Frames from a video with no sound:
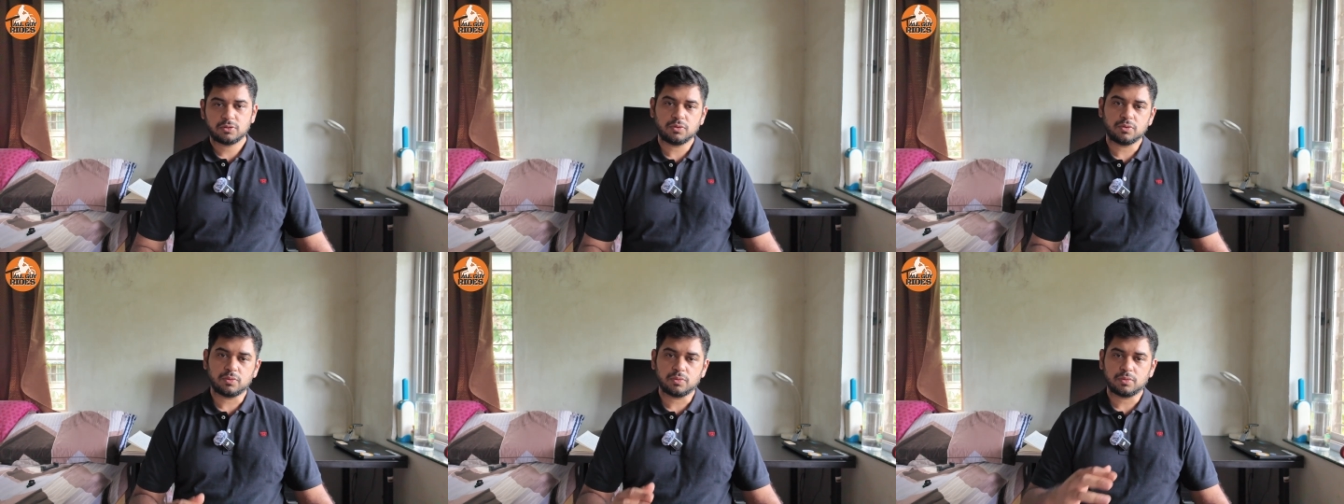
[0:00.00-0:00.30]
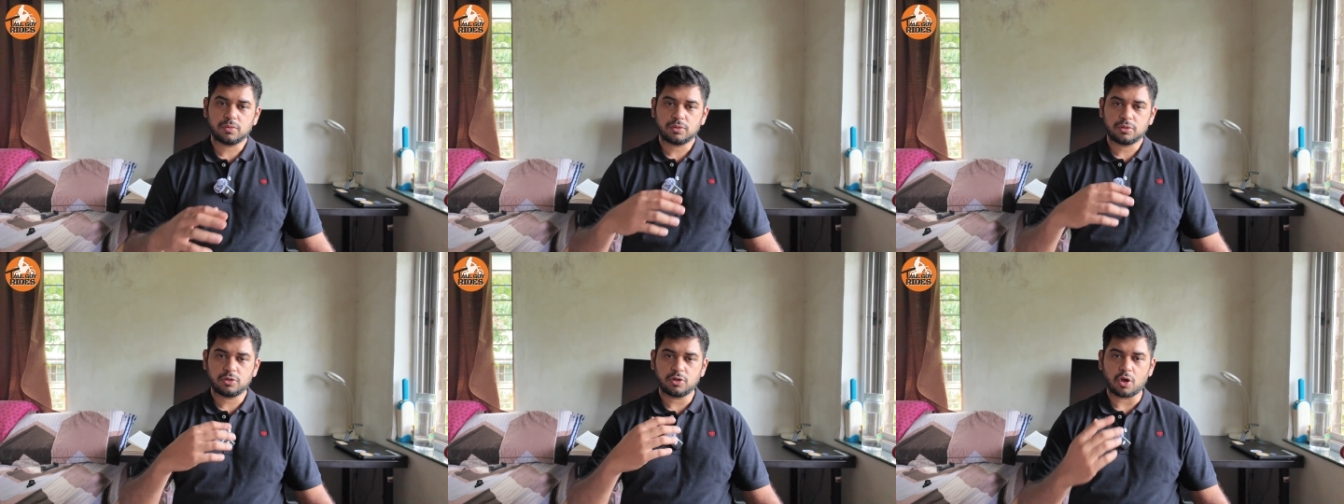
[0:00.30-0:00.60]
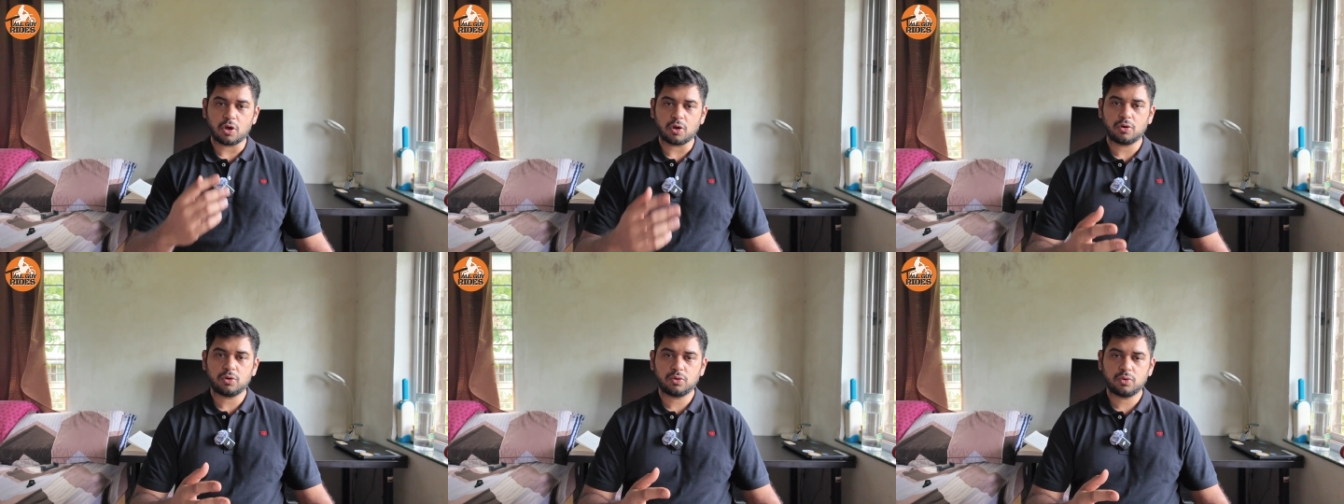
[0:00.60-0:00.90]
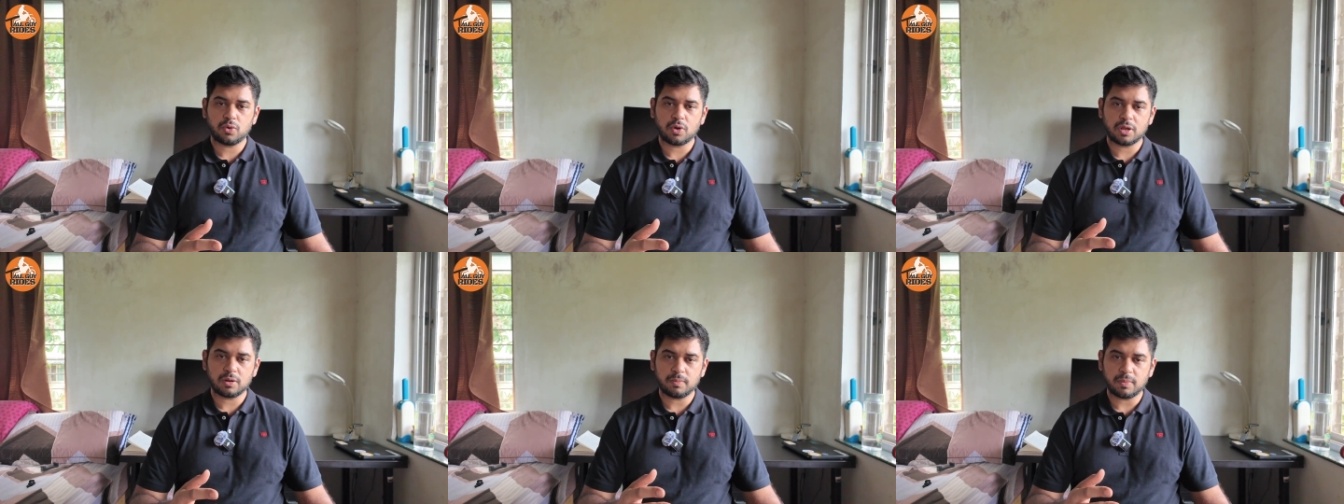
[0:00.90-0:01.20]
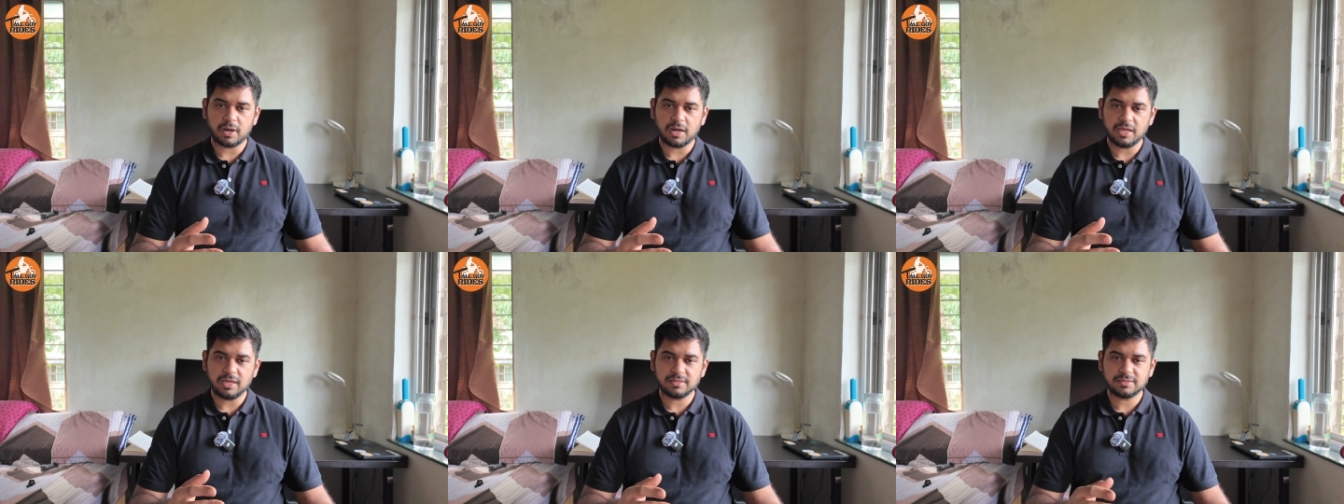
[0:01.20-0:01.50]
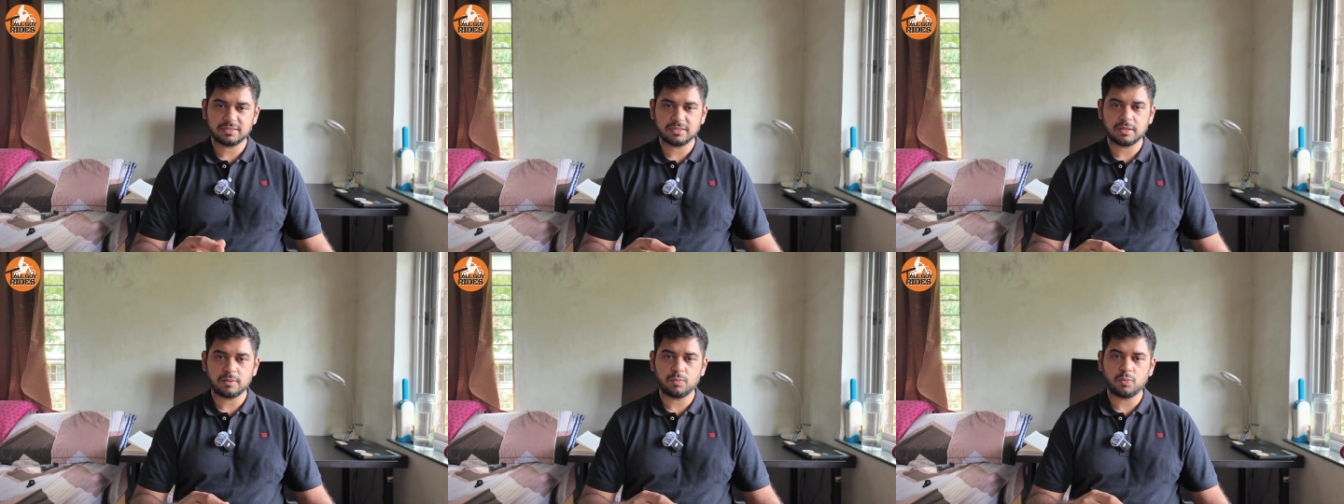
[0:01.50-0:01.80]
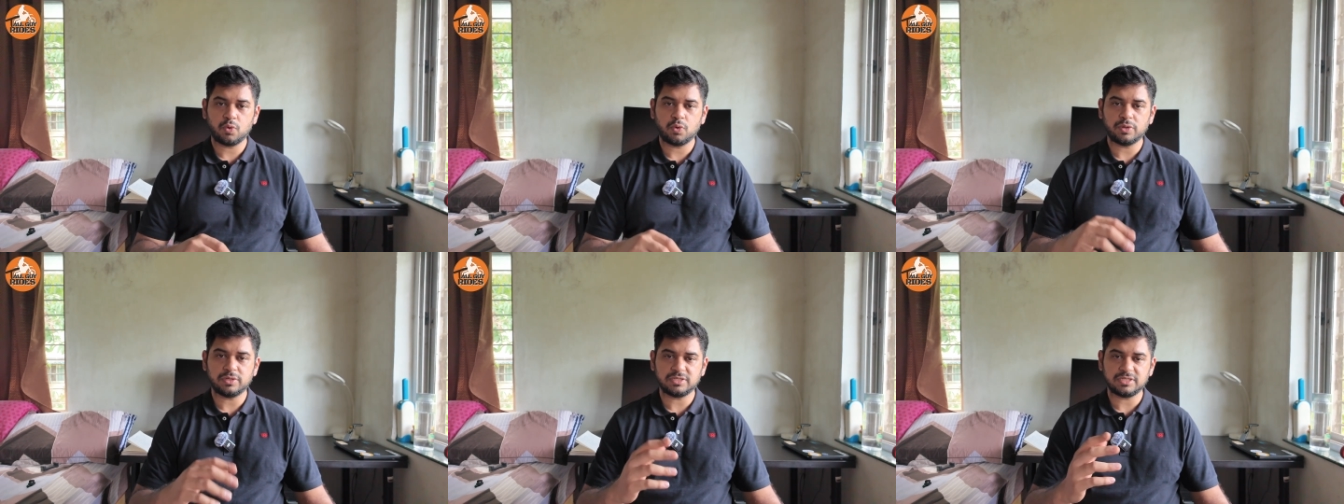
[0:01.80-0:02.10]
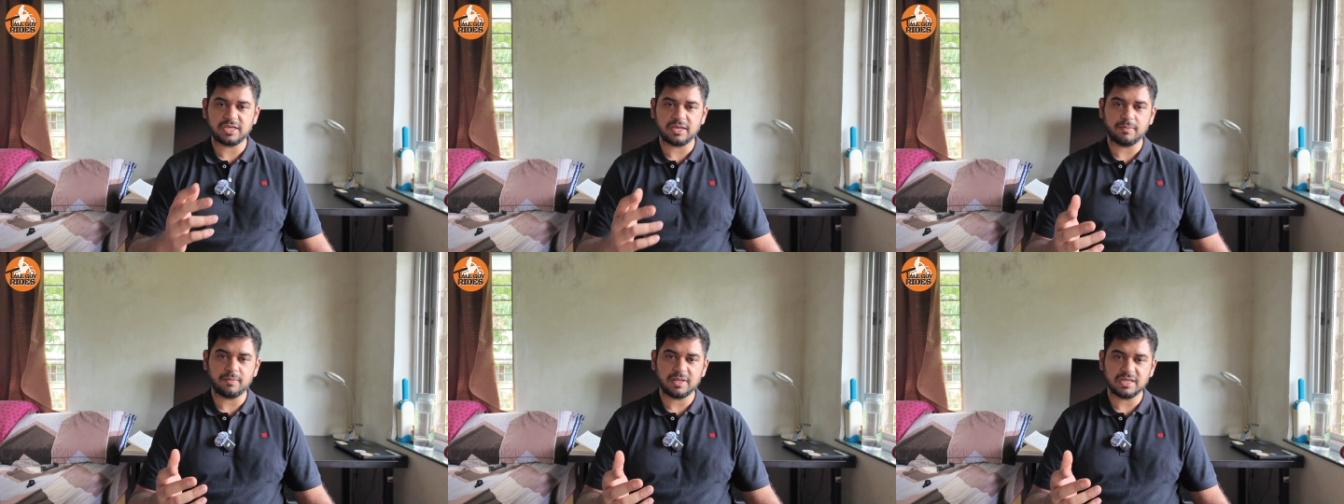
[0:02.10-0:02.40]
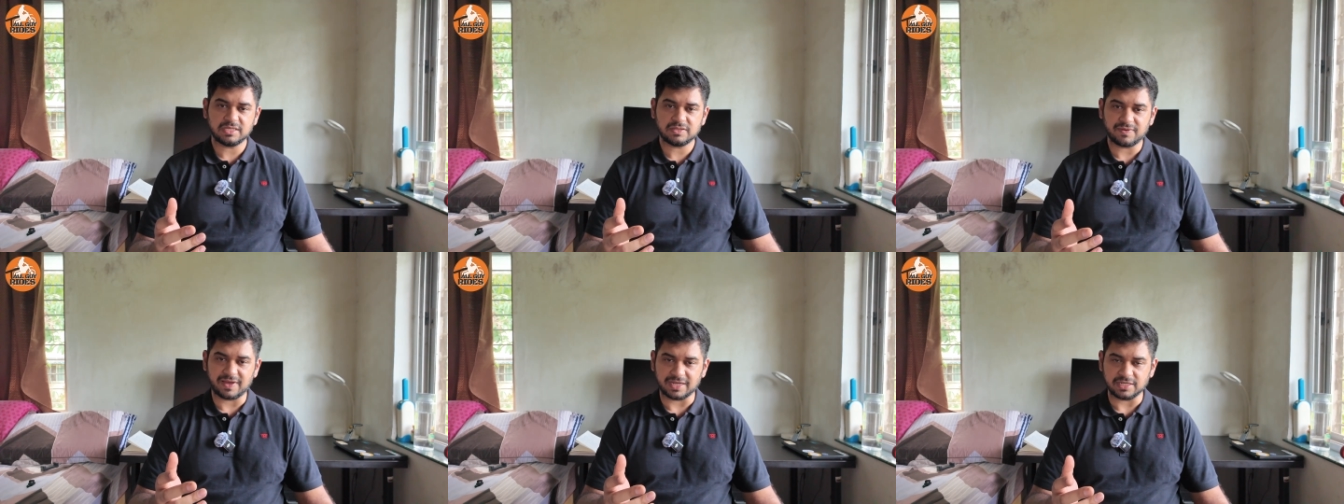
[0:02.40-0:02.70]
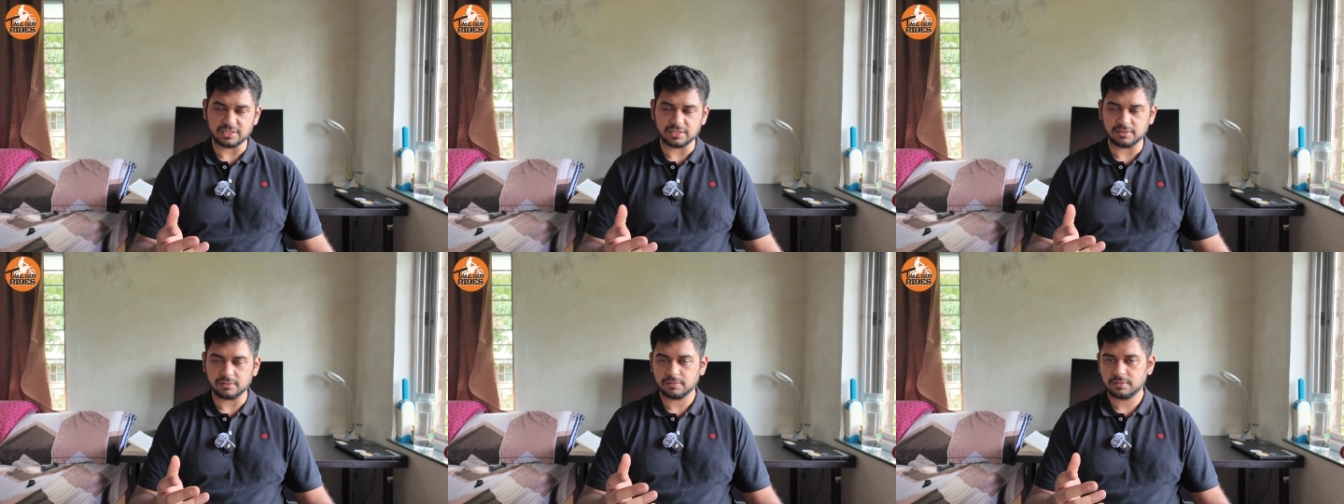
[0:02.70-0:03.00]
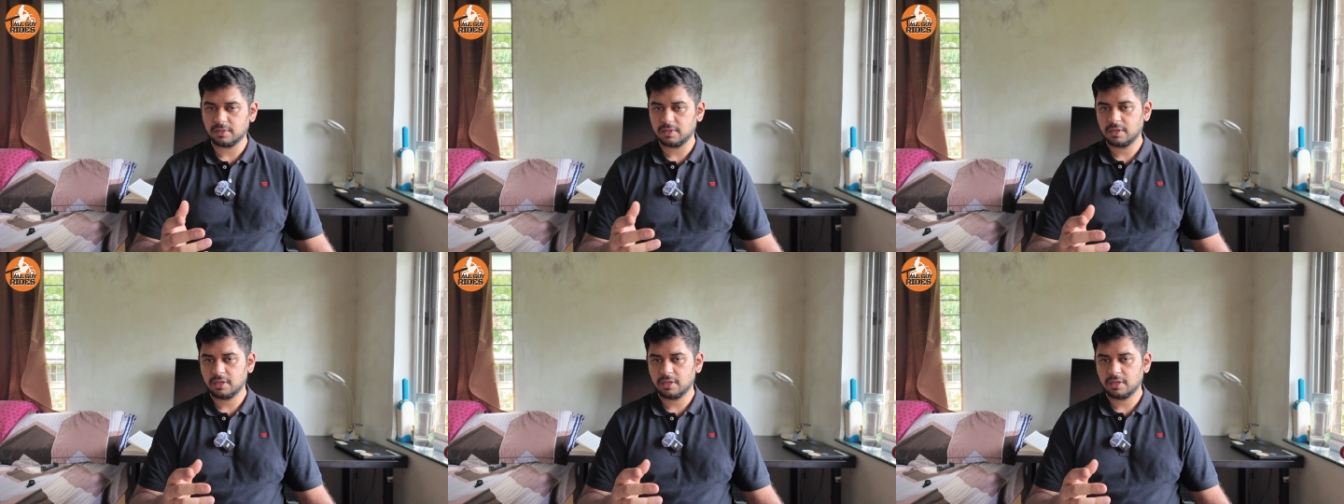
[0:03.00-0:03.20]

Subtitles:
to talk to our buddies in a more seamless fashion.